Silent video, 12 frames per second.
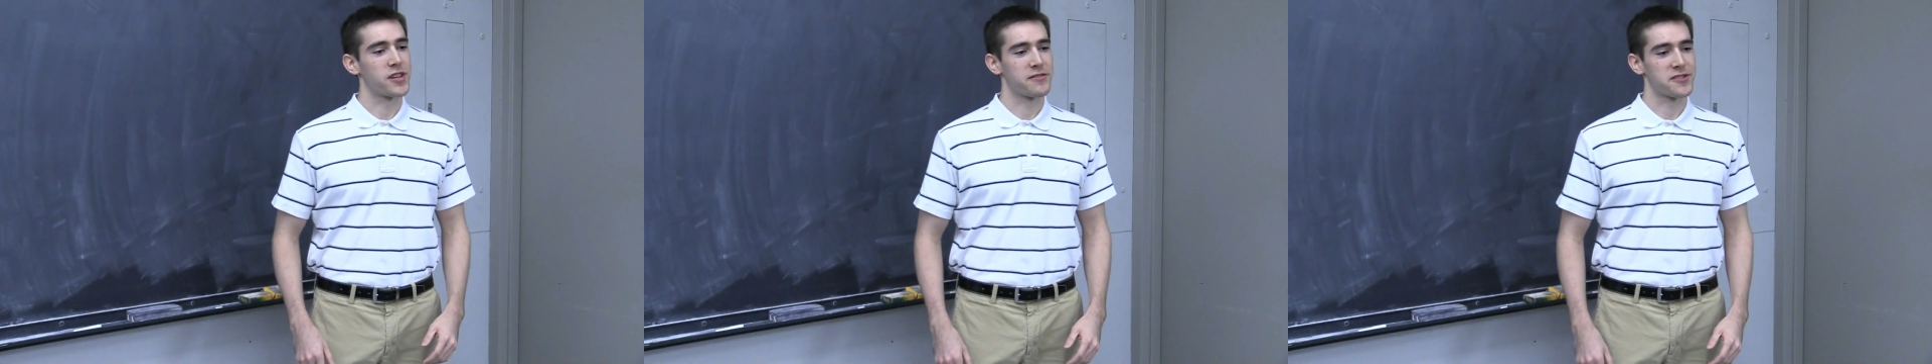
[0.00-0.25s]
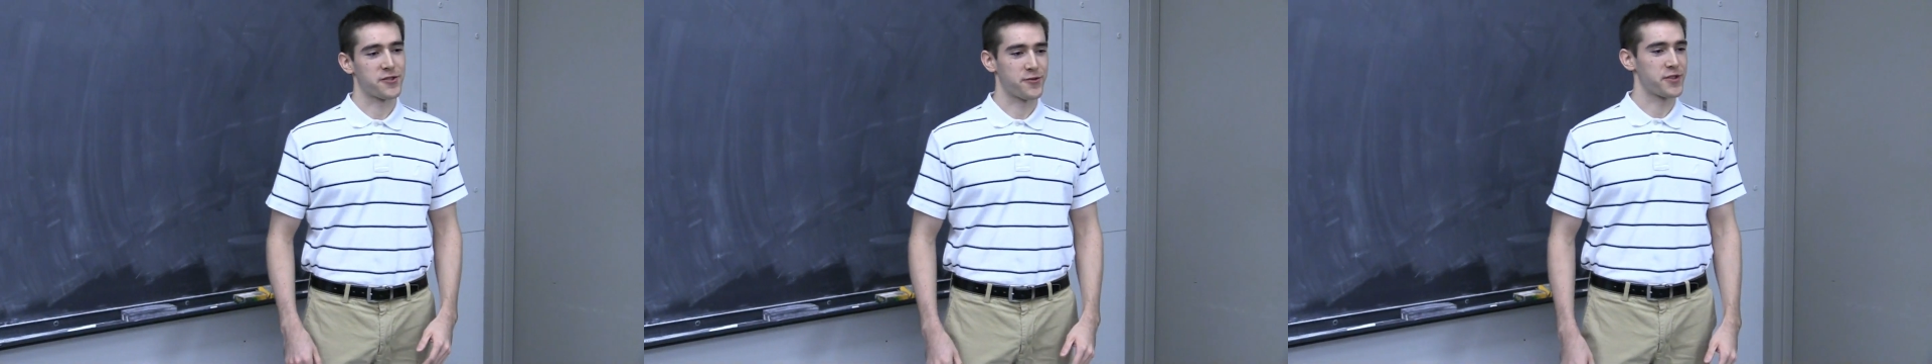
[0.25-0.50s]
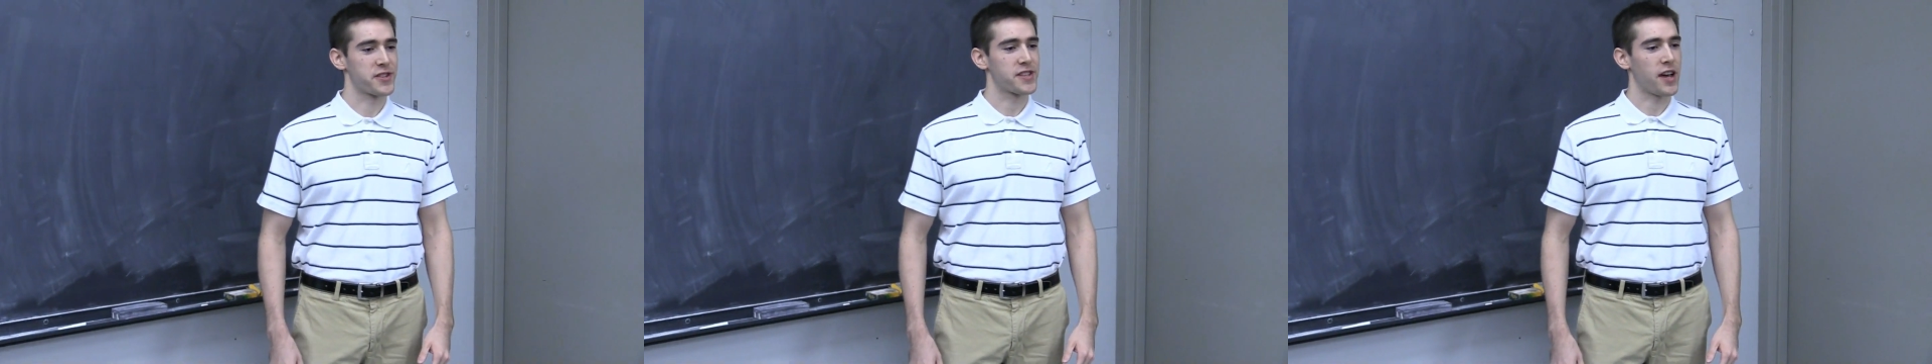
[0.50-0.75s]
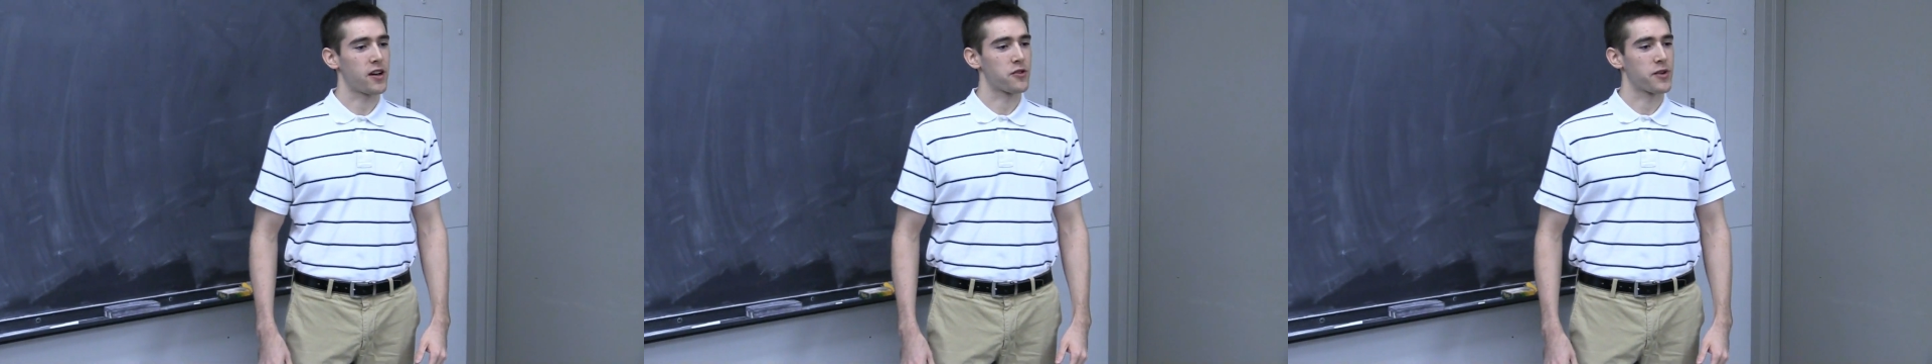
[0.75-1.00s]
give us a
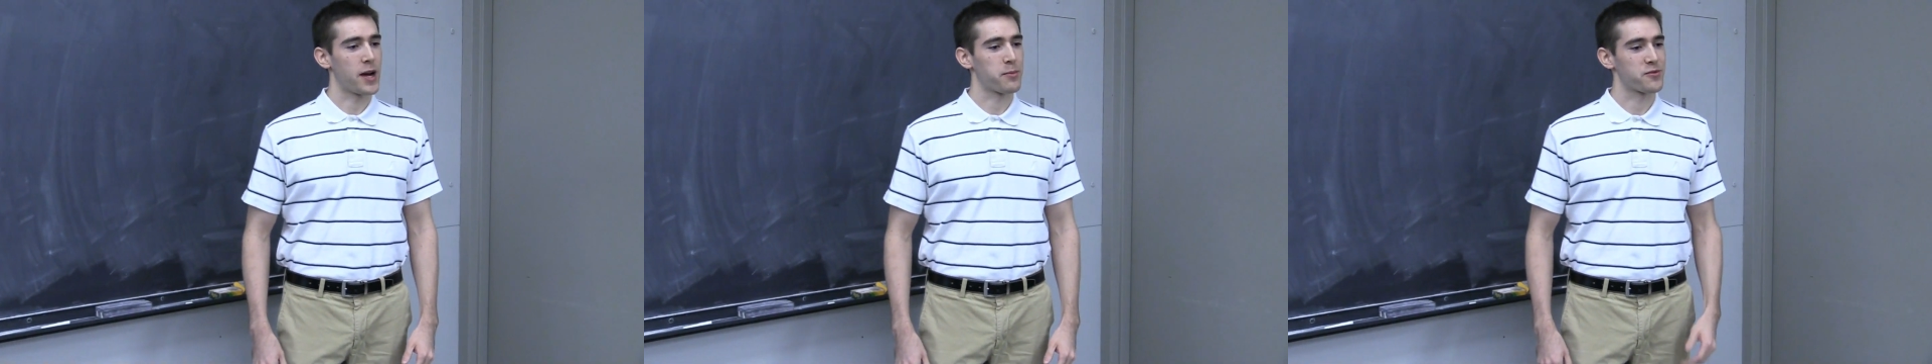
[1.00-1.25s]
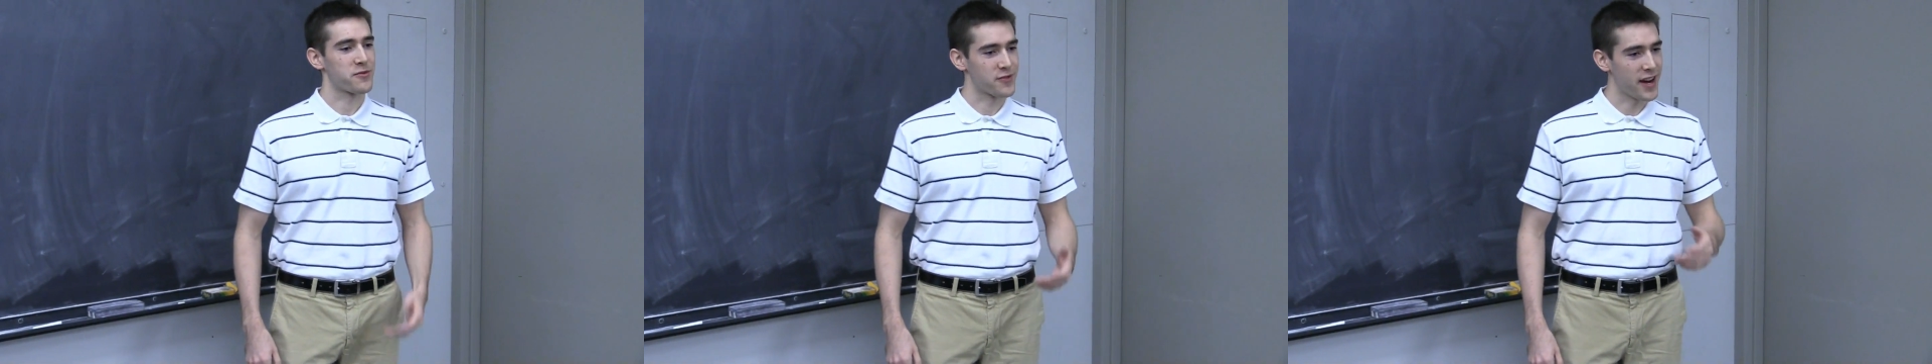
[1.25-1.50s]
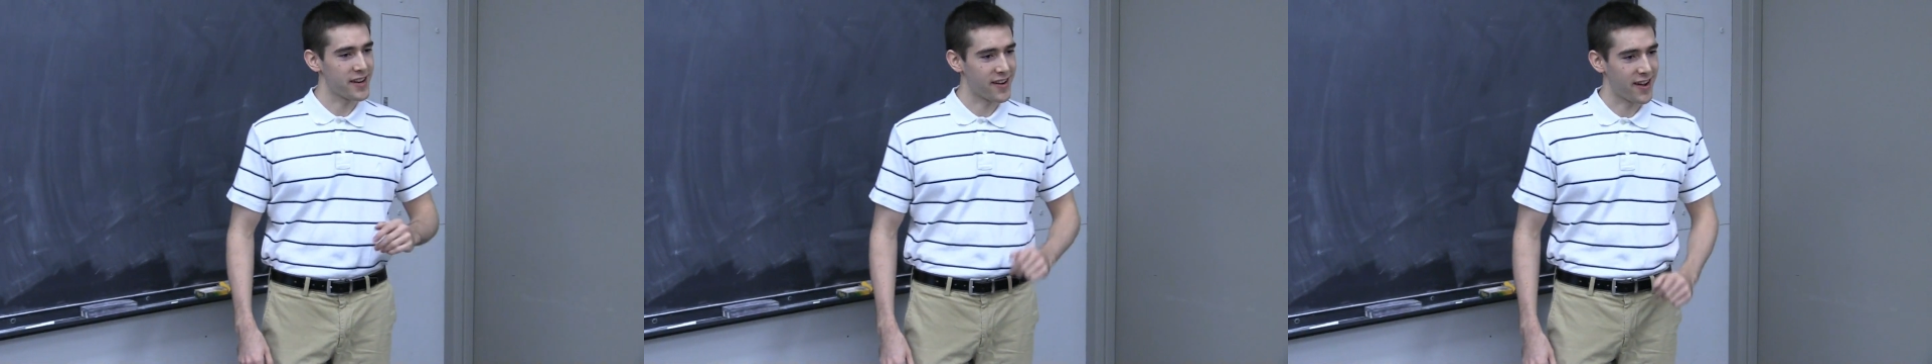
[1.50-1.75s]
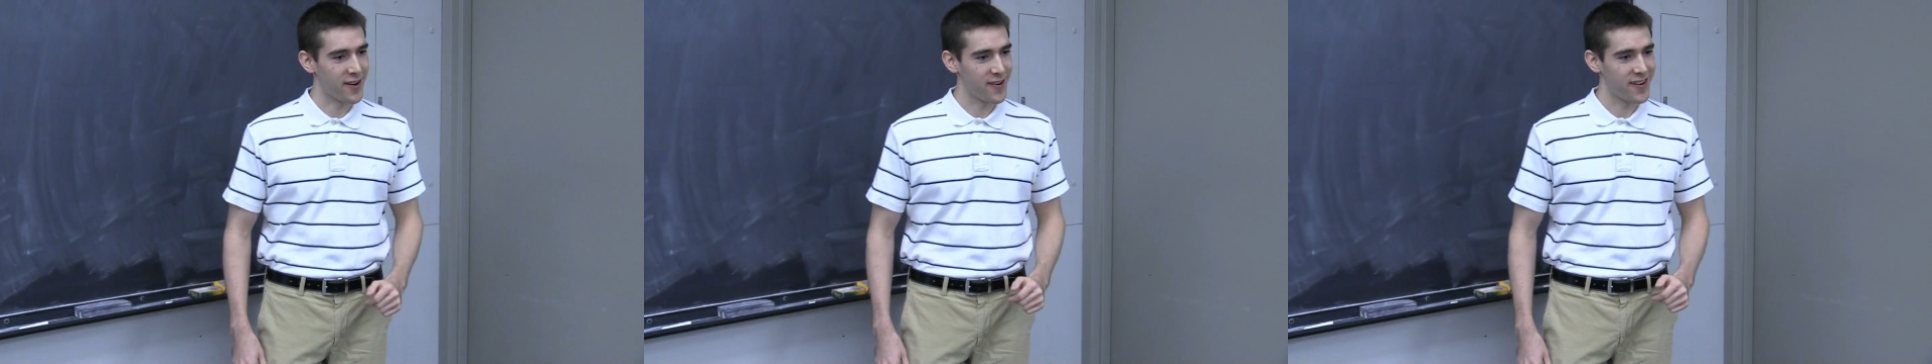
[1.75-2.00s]
freestyle rap right
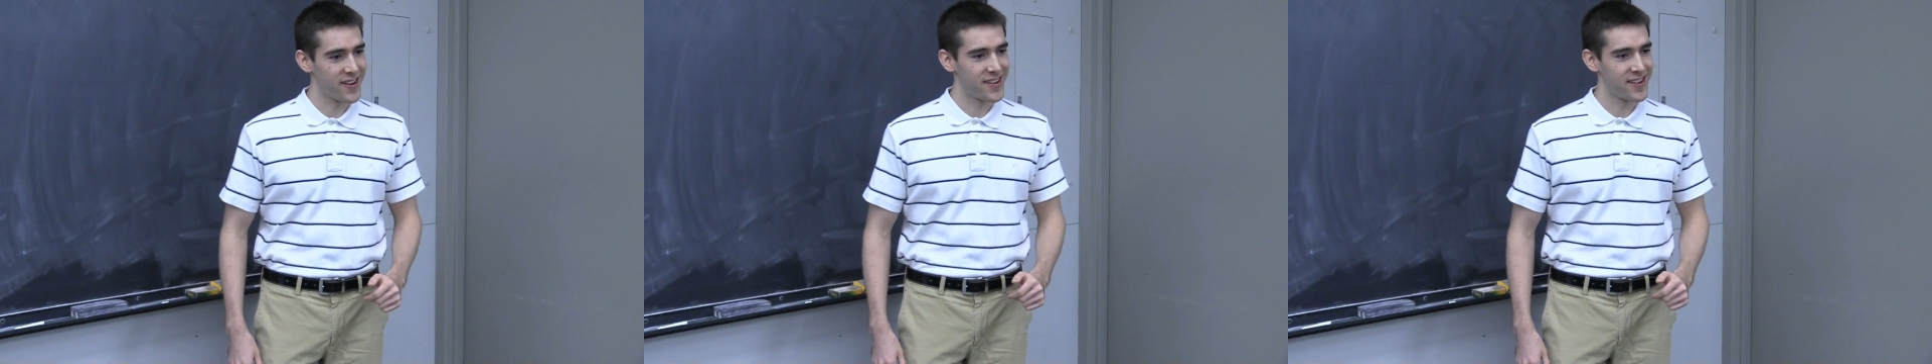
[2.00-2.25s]
now.